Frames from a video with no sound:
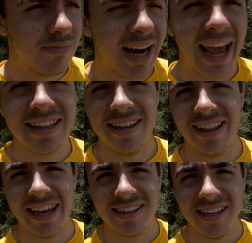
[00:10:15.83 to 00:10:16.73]
but highly
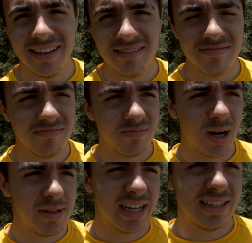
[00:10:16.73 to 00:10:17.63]
likely.
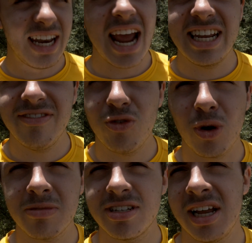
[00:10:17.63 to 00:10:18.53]
Probably like
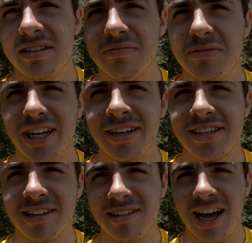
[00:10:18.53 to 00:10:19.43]
94%
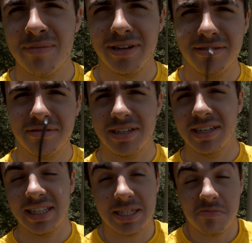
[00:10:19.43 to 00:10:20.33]
chance that it'll happen
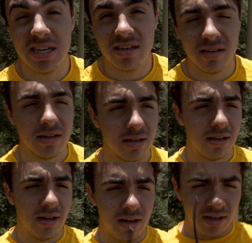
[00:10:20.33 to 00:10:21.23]
to at least me.
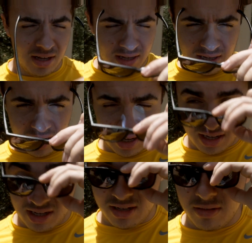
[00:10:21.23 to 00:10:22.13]

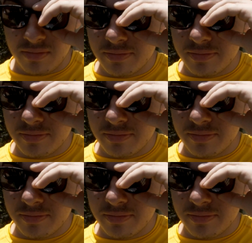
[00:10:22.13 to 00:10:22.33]
Uh,